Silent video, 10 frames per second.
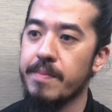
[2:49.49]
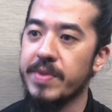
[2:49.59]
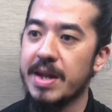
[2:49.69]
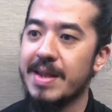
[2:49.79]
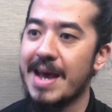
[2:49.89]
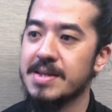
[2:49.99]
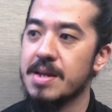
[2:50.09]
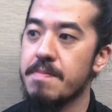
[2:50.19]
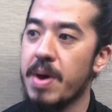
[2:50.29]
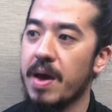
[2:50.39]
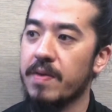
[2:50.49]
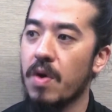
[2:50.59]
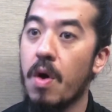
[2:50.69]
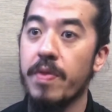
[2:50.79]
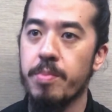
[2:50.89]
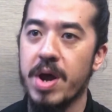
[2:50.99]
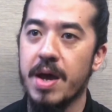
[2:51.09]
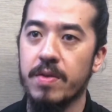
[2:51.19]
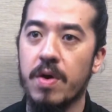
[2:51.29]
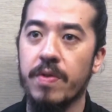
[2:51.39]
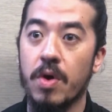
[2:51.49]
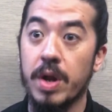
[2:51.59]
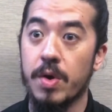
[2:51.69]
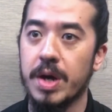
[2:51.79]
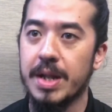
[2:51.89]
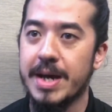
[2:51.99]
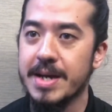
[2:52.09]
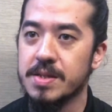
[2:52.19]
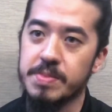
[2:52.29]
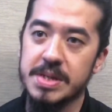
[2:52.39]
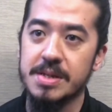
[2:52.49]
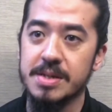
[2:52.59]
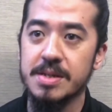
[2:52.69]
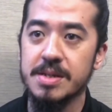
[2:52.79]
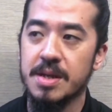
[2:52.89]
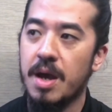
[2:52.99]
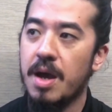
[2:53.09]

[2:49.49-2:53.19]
that it has an impact on the brand, on our clients' businesses,